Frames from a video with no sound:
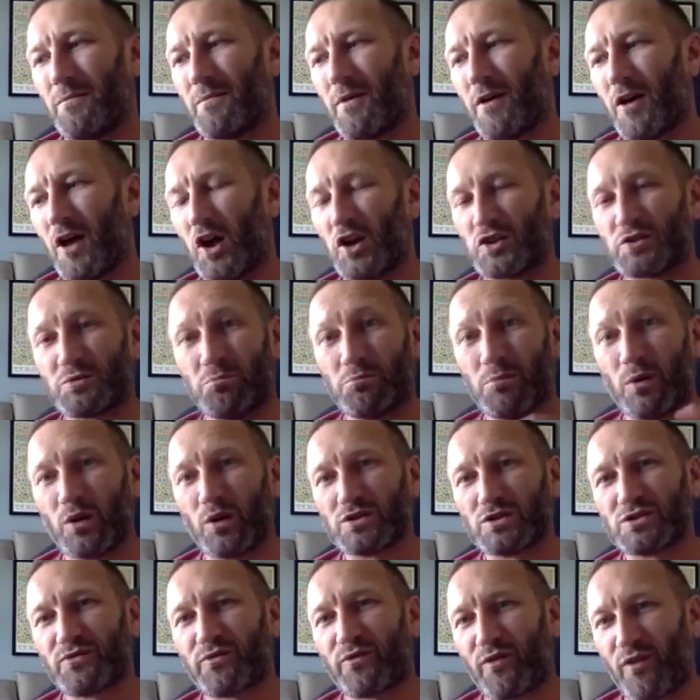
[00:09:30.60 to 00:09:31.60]
as much
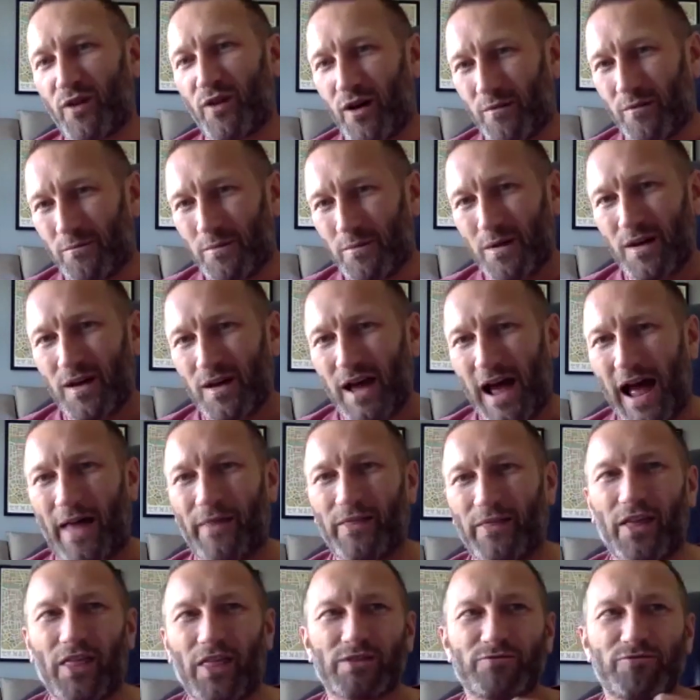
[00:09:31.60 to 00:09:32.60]
from, and
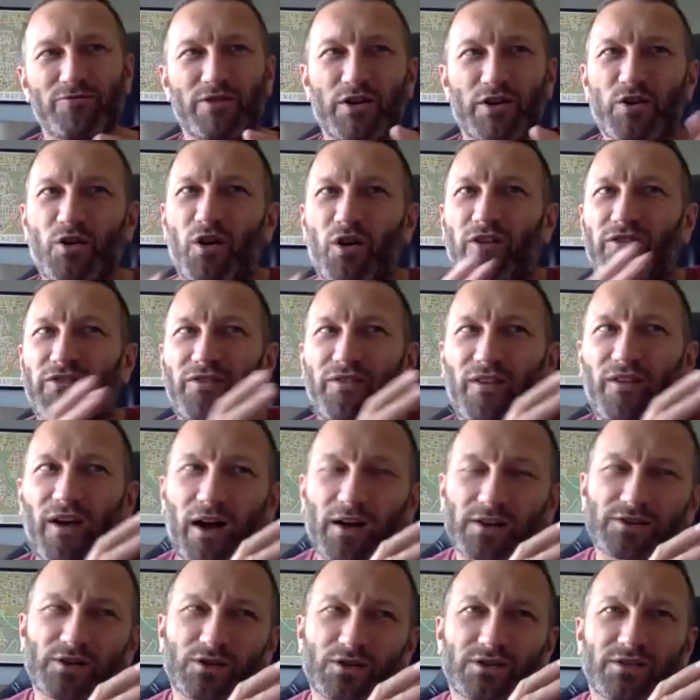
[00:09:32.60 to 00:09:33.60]
that there are enough
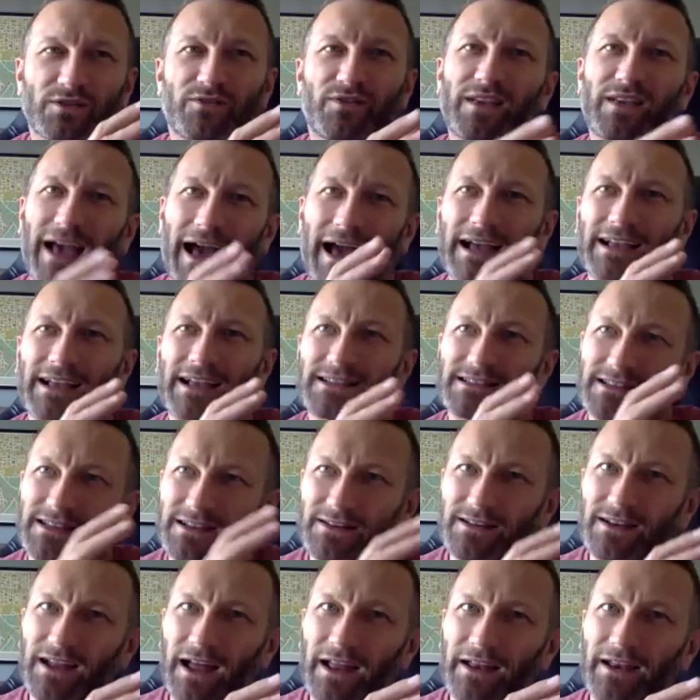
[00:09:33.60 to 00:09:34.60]
sort of gags and
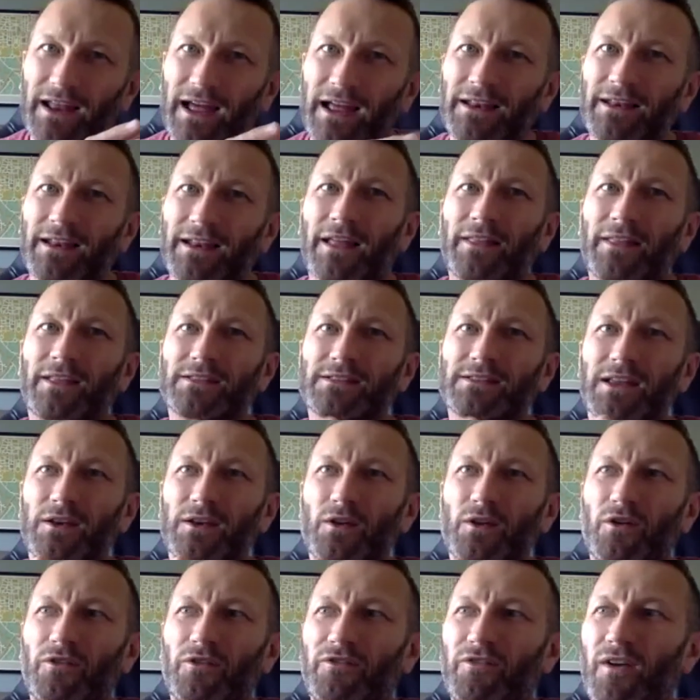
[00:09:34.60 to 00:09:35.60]
there's
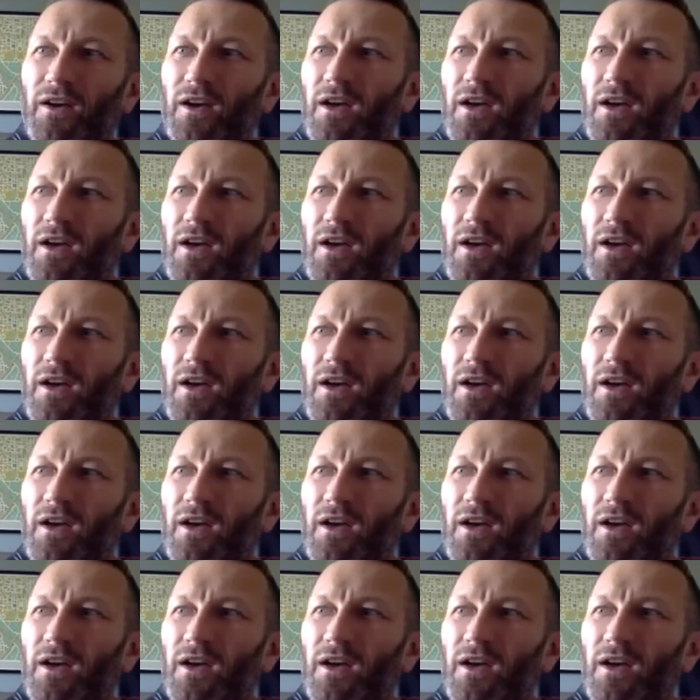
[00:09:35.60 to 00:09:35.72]
enough